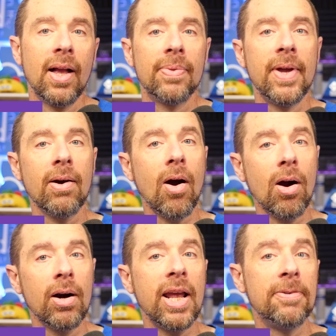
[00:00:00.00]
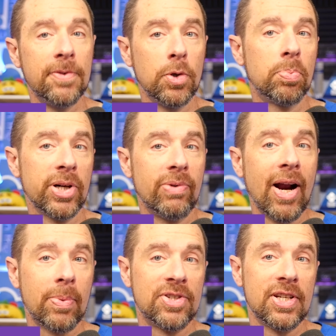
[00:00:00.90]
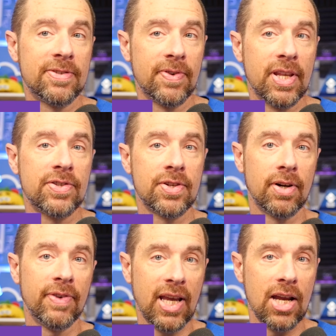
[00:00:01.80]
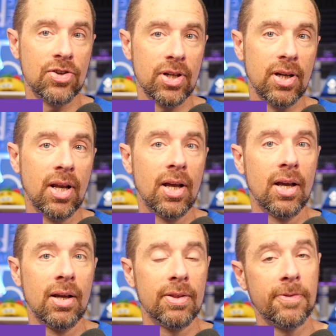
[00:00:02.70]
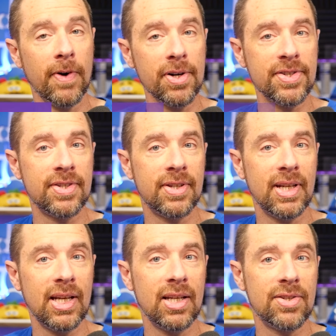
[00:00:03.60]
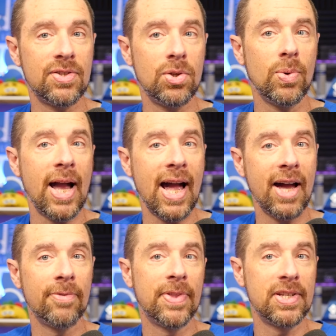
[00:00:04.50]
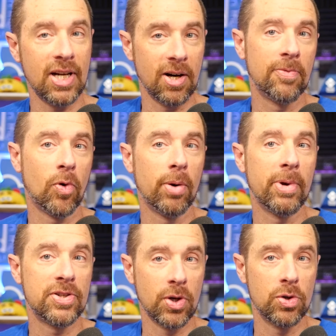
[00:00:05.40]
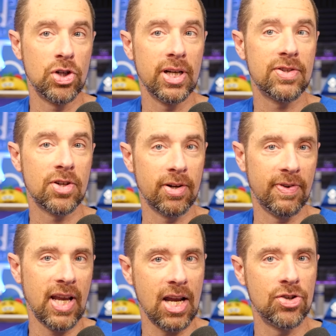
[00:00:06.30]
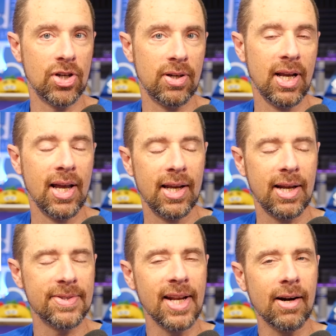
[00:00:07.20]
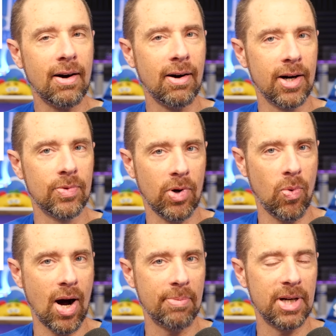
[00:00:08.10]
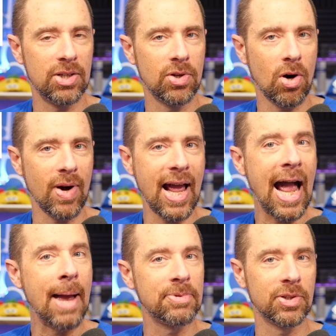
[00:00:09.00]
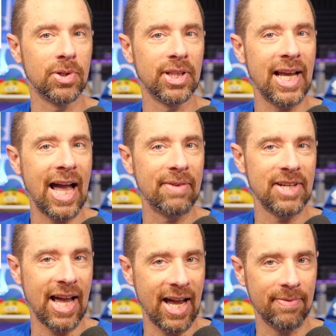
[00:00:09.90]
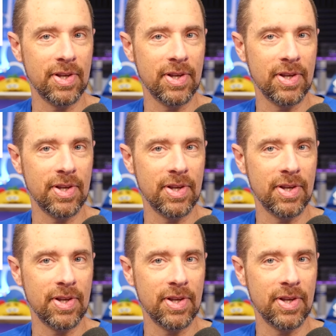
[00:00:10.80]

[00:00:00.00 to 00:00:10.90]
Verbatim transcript: there are a few prerequisites for this certification. The first is to have the Terraform Associate certification. Now, it's not a hard requirement. You don't absolutely have to have the